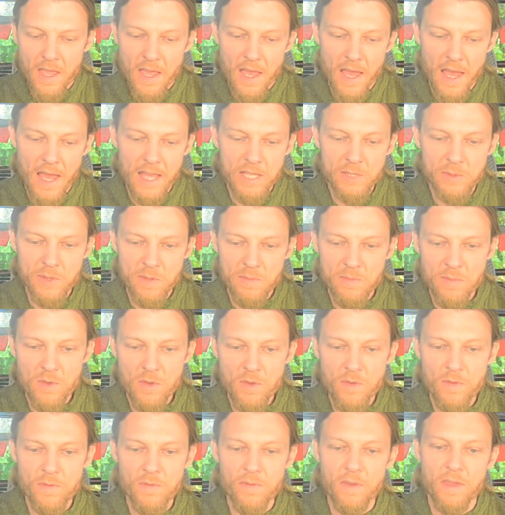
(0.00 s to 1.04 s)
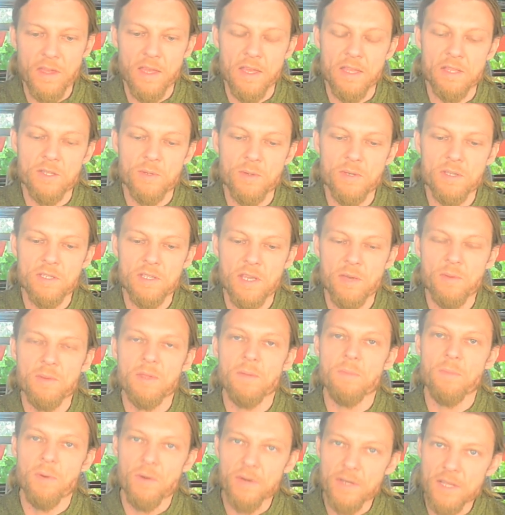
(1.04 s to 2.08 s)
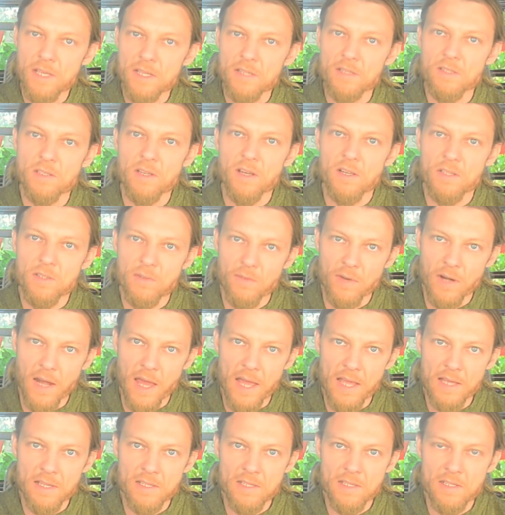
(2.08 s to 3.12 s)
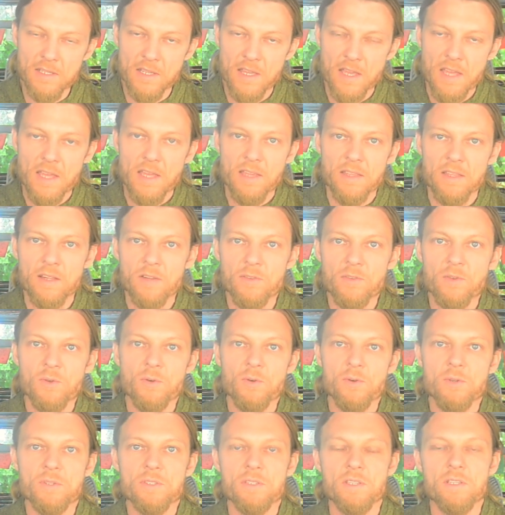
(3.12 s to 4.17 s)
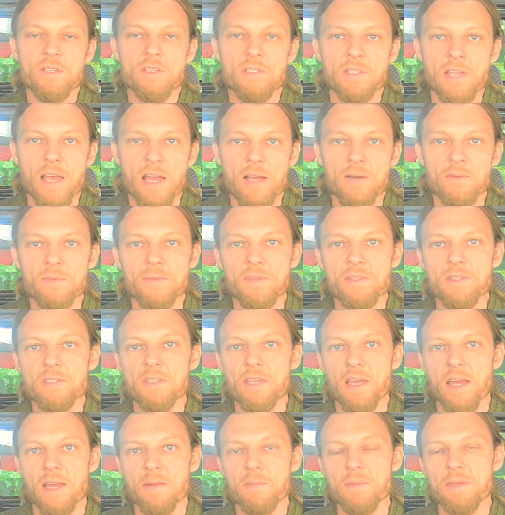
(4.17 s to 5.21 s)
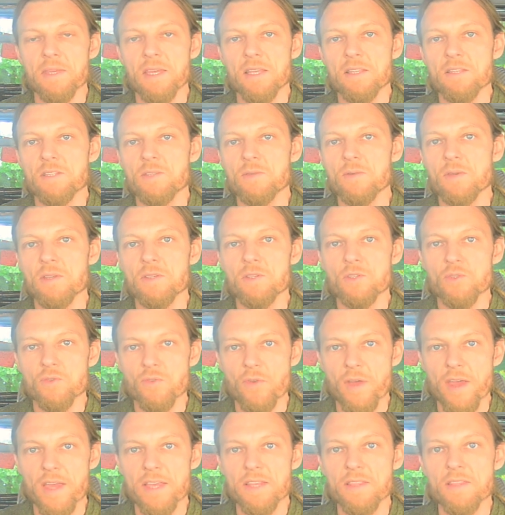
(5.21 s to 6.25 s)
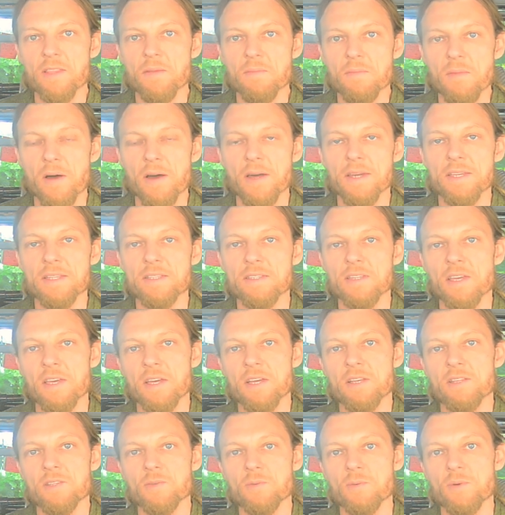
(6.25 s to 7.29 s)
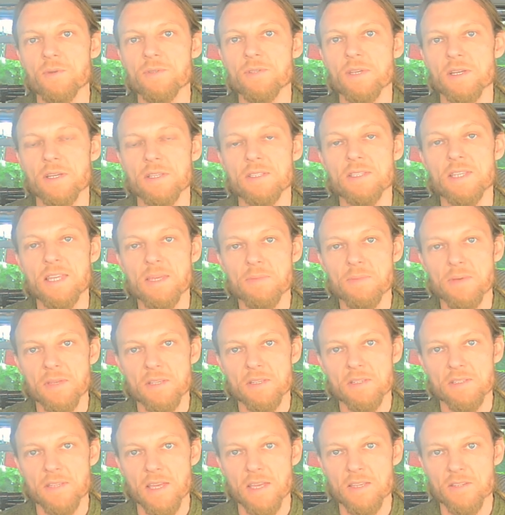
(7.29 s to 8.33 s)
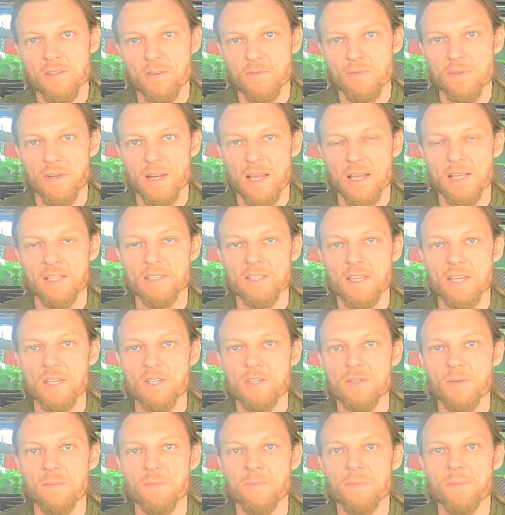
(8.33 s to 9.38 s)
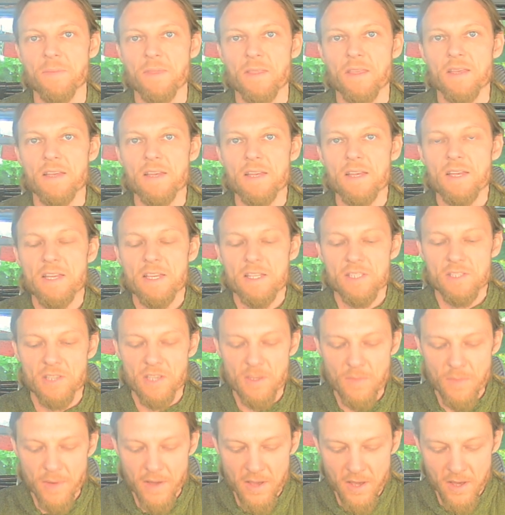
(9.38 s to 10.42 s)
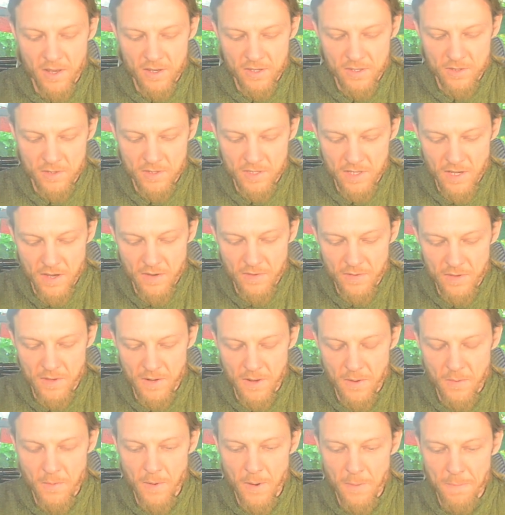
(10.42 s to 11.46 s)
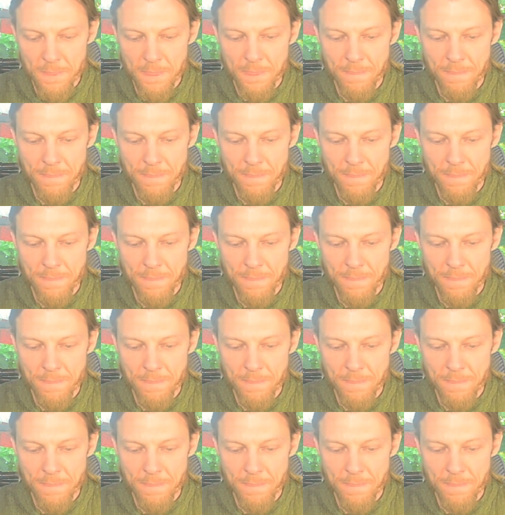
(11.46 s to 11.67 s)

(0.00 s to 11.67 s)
as we move into a state where the body can start to relax, then of course the sounds can begin to entrain the mind towards a deep state of relaxation. So you might ask yourself, what